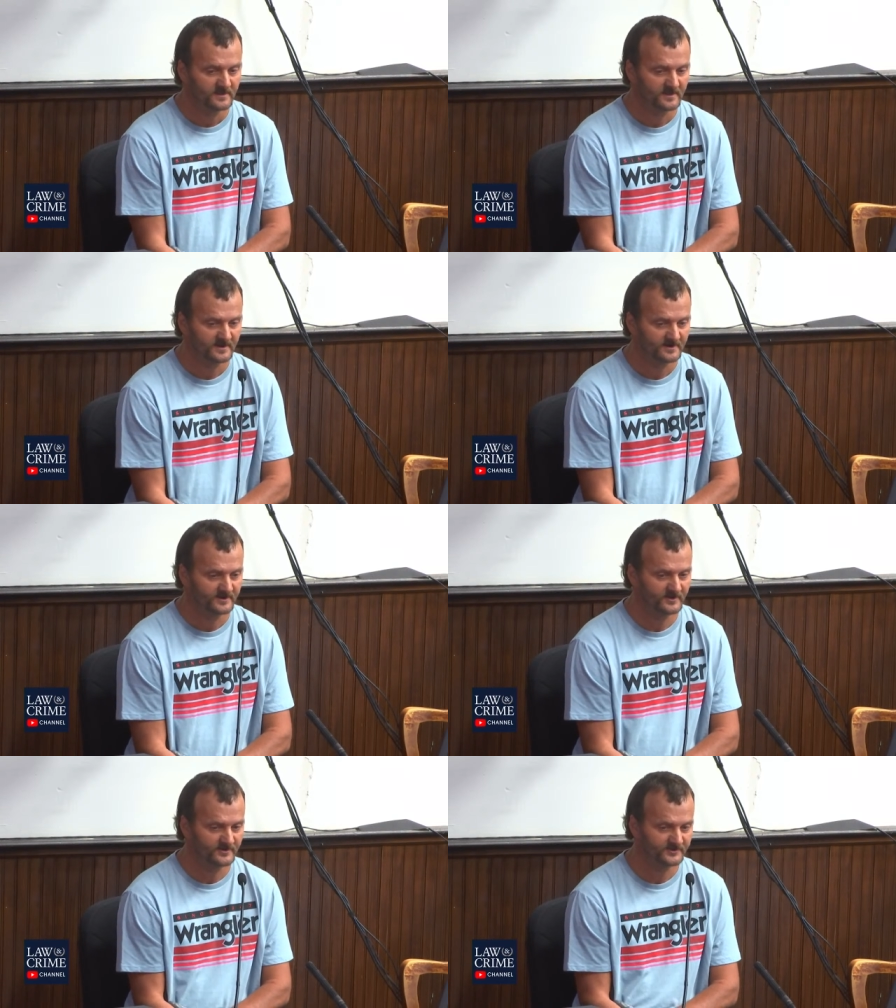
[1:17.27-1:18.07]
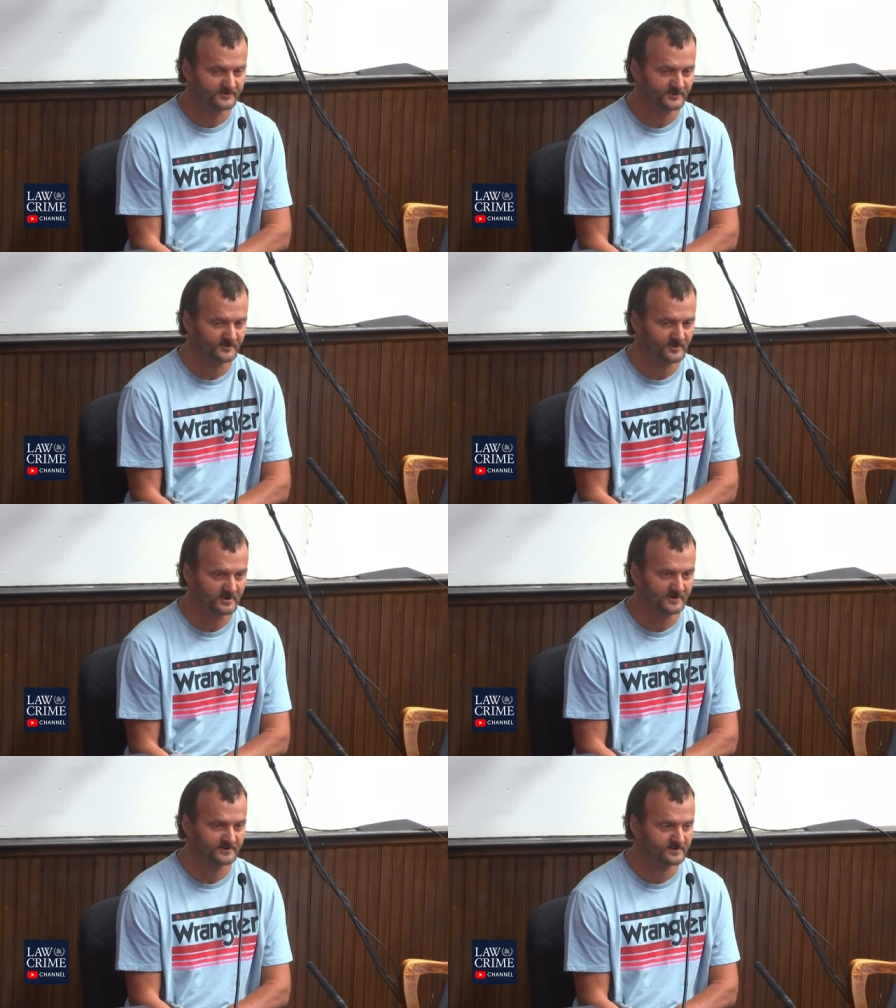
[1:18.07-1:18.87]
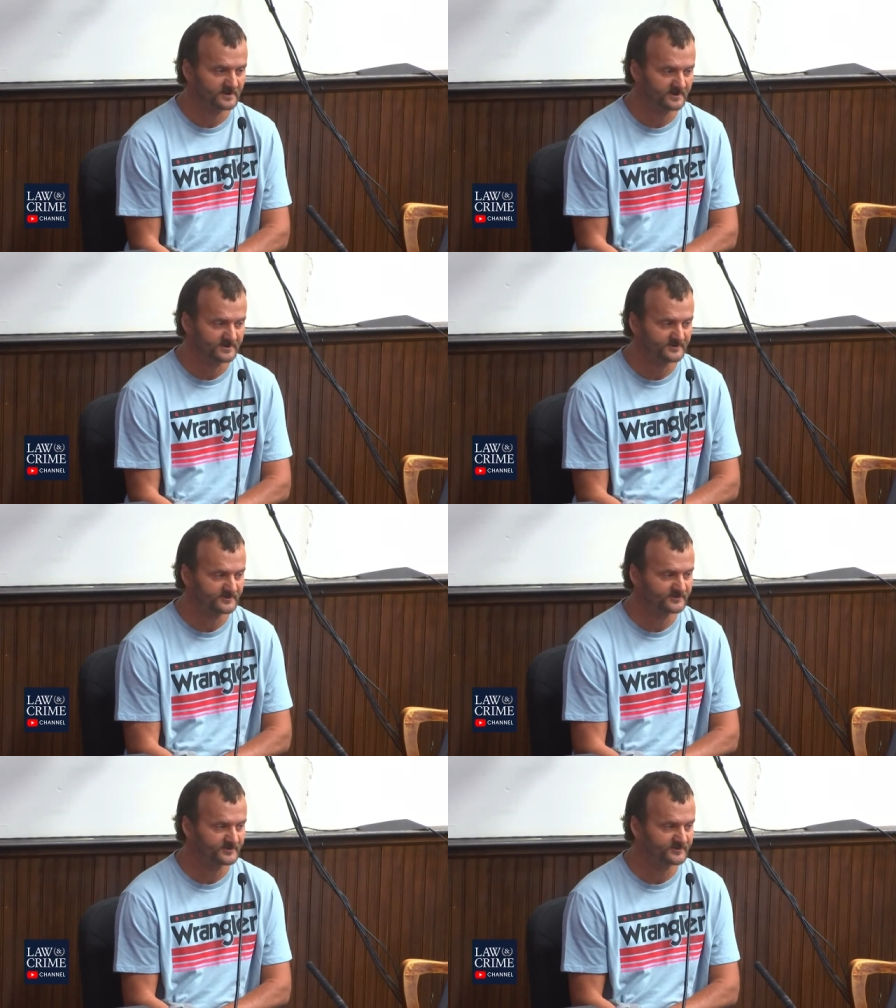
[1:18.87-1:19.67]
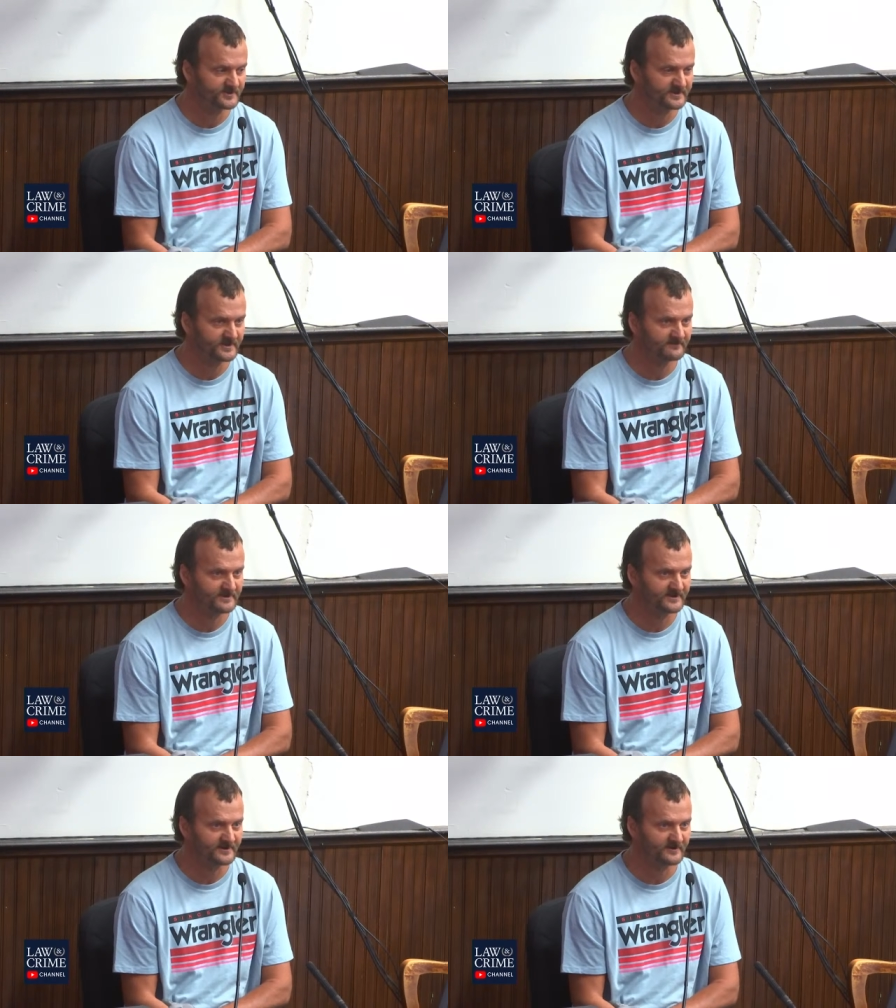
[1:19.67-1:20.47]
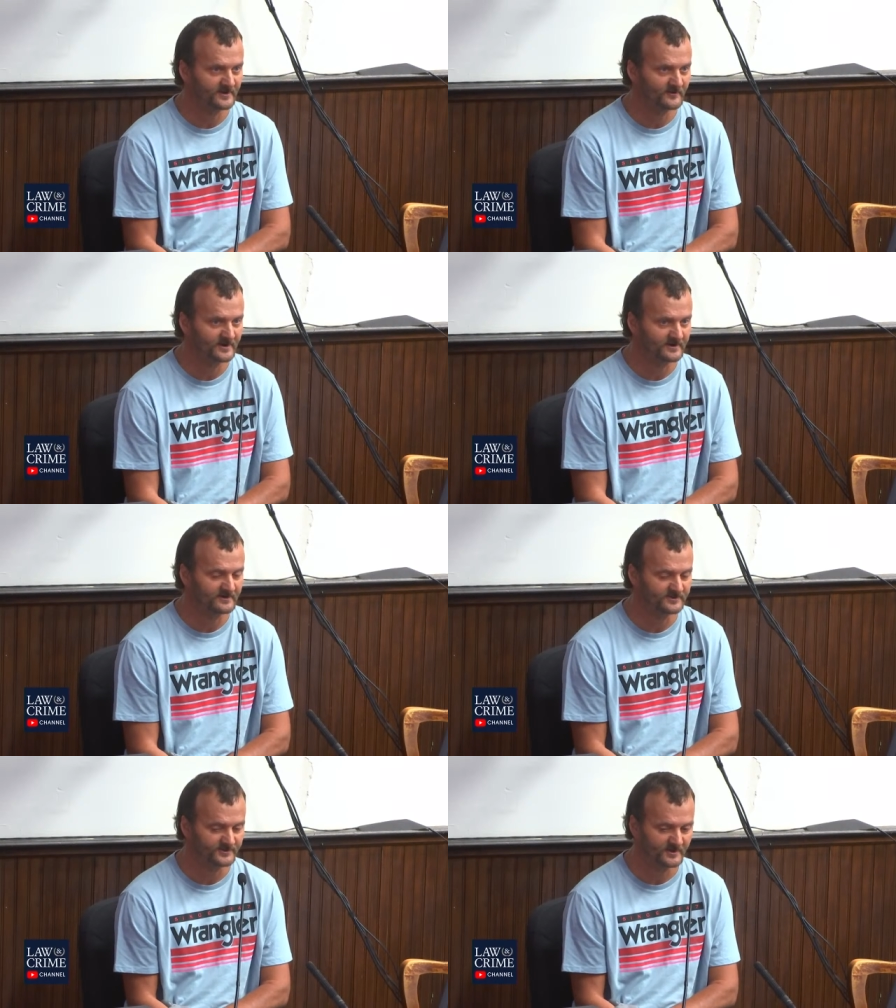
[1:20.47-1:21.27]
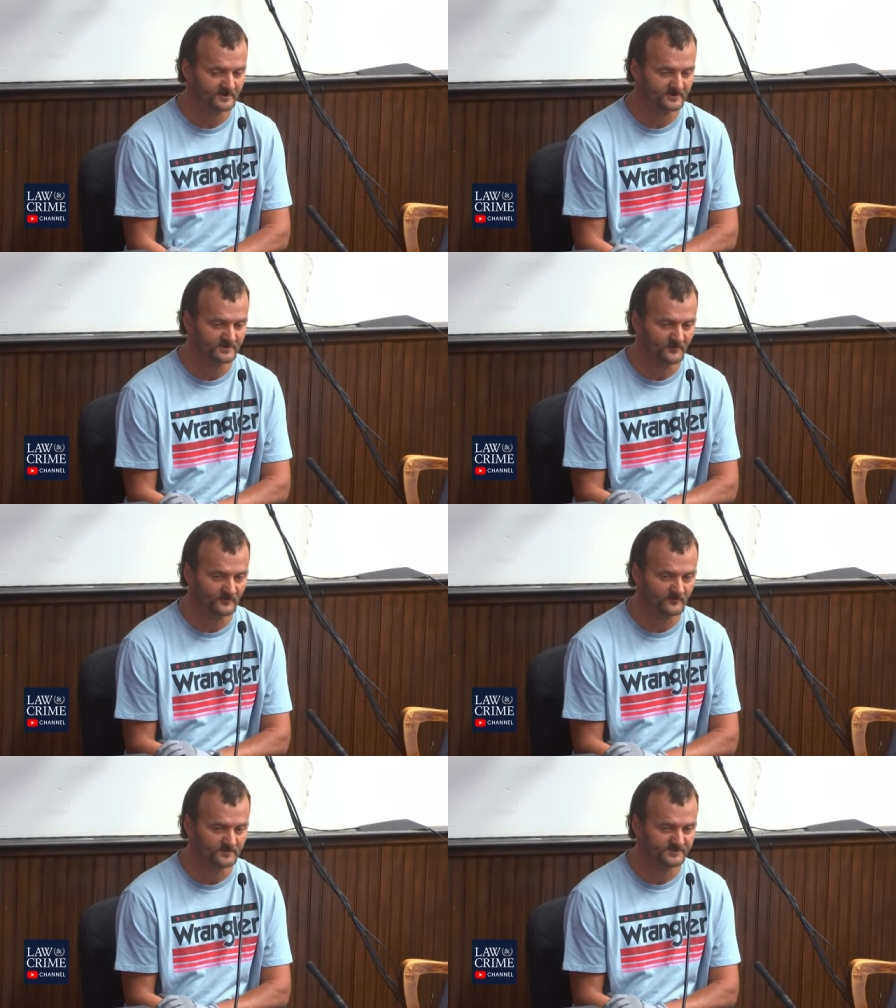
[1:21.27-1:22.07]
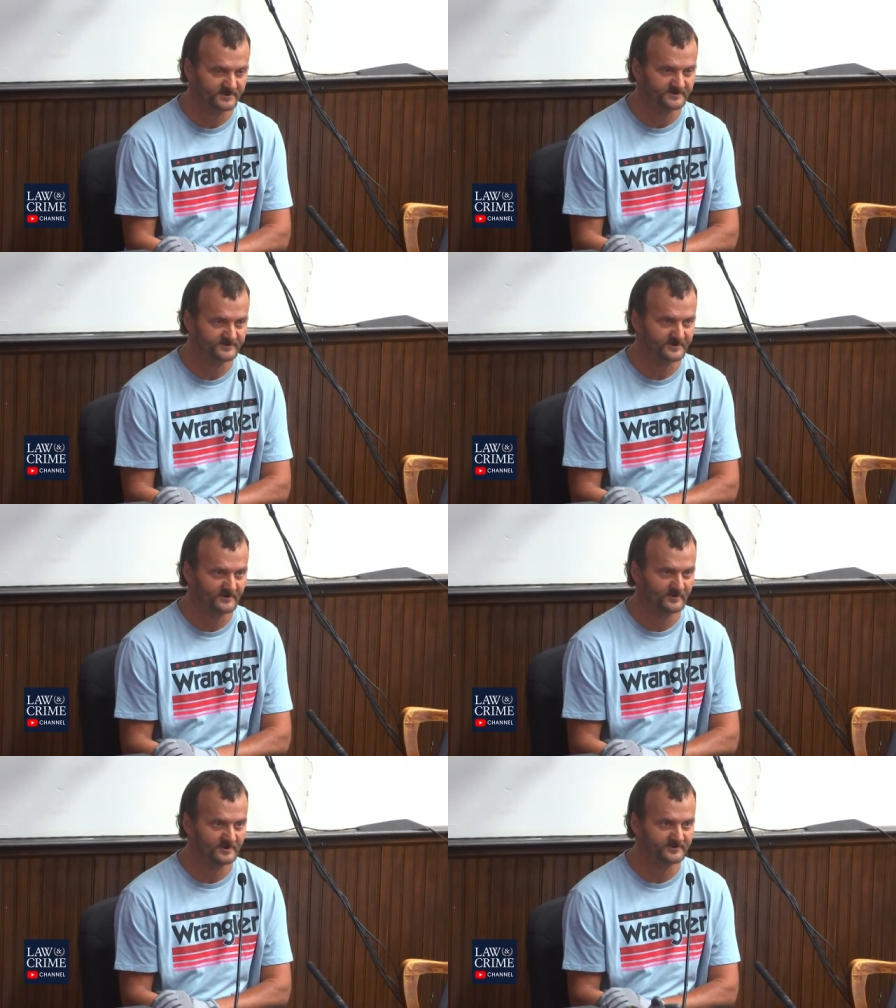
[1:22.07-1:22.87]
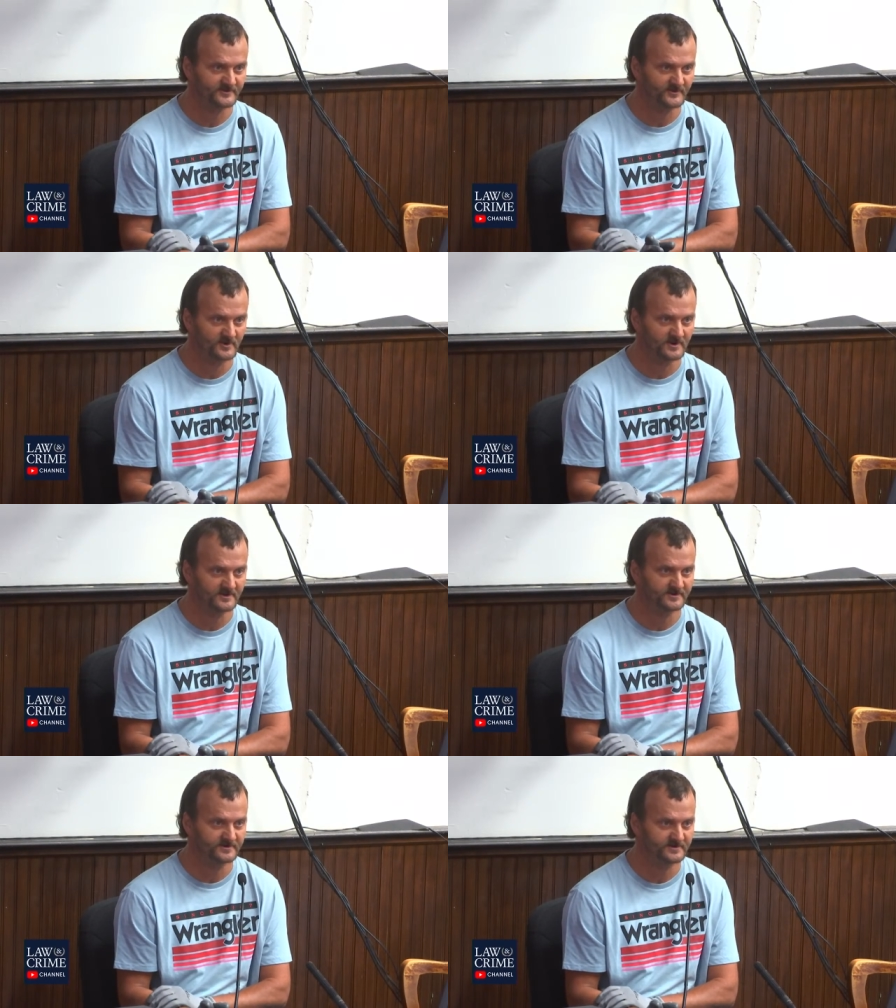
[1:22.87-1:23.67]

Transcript: and I noticed to the right. I didn't see him in there nowhere, so I seen a stairway to the right,